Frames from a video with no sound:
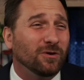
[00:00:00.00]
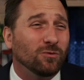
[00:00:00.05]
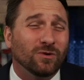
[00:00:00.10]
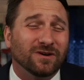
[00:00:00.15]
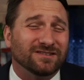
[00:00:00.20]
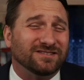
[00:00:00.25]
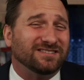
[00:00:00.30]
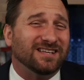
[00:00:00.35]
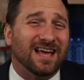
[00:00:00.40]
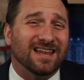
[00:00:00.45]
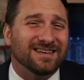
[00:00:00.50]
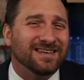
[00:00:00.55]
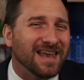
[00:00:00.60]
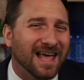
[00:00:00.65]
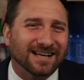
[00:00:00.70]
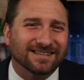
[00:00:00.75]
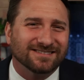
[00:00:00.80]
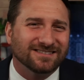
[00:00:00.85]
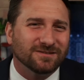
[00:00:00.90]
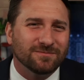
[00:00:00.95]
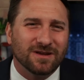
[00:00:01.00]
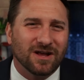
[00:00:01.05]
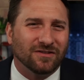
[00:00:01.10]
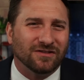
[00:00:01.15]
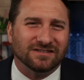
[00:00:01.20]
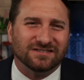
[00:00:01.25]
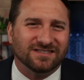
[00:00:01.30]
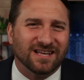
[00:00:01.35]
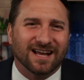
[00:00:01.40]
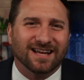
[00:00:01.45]
that would have sat next to me on
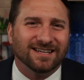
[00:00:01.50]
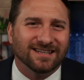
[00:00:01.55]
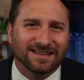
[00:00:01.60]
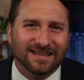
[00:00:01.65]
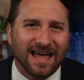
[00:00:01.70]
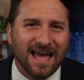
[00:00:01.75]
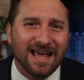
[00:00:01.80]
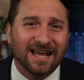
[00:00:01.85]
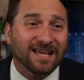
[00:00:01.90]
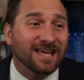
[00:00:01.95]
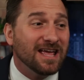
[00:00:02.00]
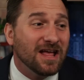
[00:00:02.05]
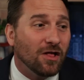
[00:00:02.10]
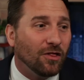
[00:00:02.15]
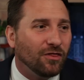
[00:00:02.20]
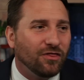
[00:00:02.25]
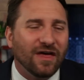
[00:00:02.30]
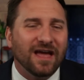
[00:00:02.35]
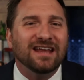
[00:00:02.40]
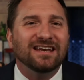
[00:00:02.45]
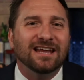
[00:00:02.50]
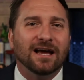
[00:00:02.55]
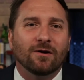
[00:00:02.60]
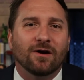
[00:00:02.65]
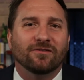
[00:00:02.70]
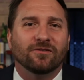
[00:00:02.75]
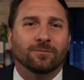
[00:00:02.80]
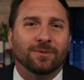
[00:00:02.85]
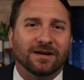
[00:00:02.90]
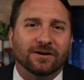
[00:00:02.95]
the second leg, they now
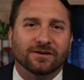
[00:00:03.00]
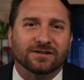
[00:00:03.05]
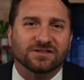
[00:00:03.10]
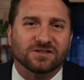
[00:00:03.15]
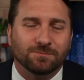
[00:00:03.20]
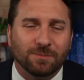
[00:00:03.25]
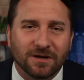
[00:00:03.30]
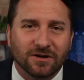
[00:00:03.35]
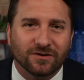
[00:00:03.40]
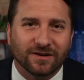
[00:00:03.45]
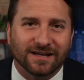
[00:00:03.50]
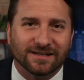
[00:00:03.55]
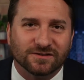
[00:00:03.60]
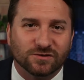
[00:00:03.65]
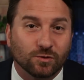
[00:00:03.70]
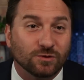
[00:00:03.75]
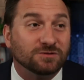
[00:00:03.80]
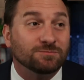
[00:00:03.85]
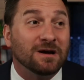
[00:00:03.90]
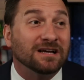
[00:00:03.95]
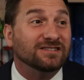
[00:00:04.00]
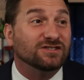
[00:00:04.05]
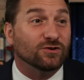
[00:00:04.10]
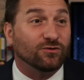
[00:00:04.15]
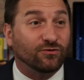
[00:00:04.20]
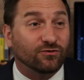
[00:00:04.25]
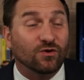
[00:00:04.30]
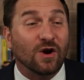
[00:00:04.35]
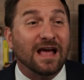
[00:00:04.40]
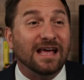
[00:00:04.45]
have a better experience, which might
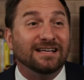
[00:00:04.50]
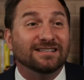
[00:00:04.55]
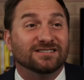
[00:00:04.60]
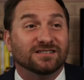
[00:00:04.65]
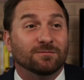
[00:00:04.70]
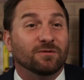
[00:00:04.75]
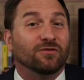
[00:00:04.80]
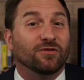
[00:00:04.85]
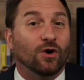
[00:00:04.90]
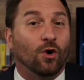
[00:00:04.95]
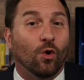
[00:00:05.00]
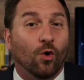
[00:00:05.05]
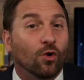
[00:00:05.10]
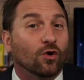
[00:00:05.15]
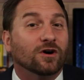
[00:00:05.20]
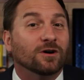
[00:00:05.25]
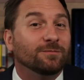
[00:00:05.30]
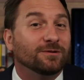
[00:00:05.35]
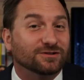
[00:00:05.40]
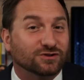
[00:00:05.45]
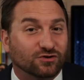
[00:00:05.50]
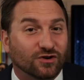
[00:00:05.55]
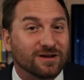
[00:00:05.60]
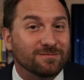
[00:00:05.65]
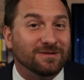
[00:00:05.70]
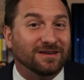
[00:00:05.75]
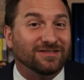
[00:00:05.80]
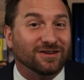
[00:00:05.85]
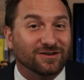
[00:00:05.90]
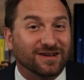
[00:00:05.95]
defray some of the horrible
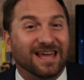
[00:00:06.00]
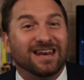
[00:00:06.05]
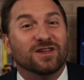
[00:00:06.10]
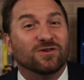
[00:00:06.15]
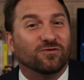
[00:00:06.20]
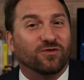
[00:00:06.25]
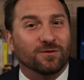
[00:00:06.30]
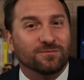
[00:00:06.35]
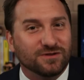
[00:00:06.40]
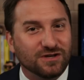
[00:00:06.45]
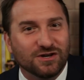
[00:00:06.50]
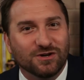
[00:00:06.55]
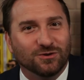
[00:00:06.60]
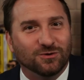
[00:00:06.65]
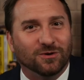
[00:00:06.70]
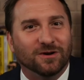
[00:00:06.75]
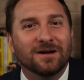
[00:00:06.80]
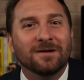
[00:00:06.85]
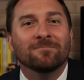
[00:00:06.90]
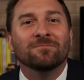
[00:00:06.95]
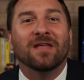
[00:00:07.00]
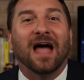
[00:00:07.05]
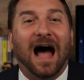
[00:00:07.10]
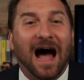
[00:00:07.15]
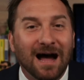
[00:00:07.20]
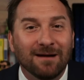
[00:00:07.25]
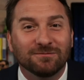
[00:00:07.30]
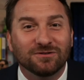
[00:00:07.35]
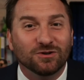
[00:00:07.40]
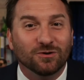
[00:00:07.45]
treatment they're getting from you.
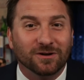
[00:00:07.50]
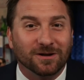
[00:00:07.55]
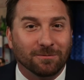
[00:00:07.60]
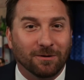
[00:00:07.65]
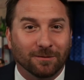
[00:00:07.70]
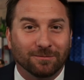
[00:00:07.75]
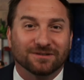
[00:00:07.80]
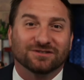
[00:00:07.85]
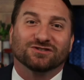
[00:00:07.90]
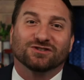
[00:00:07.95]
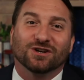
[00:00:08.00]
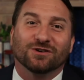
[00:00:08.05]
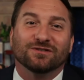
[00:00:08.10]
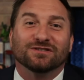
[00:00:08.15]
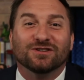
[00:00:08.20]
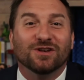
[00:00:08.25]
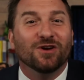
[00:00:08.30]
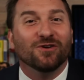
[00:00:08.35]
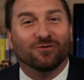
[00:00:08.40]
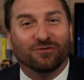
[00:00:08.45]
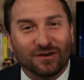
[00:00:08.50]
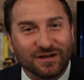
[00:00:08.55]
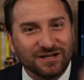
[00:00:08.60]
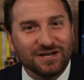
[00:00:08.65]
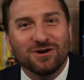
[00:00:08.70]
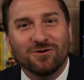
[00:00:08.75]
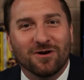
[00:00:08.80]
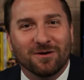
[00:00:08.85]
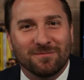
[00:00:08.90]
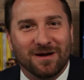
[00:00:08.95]
I'm doing a public service for
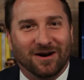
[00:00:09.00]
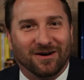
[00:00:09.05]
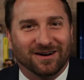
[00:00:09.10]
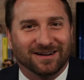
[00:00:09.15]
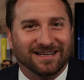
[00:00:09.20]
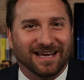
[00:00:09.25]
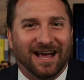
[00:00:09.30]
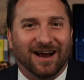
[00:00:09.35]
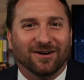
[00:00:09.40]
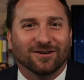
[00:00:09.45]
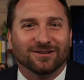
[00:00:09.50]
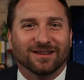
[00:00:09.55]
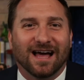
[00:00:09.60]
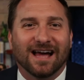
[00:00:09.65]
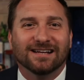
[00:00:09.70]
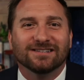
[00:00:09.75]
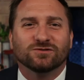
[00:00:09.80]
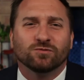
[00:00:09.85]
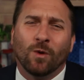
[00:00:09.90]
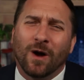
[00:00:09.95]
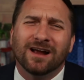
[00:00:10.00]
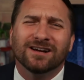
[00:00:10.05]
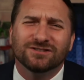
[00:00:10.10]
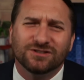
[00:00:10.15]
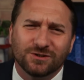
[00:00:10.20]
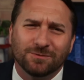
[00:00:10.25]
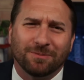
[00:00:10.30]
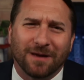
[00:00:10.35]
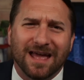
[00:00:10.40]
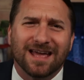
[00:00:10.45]
you, American Airlines. Why
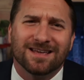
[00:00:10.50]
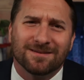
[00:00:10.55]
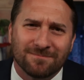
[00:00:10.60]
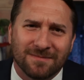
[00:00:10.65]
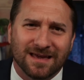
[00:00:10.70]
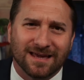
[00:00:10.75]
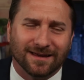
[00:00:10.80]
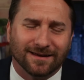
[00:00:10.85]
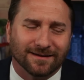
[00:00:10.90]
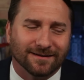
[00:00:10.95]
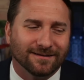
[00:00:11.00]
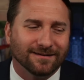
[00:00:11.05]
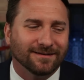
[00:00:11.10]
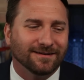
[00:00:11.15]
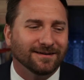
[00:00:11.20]
aren't you paying me?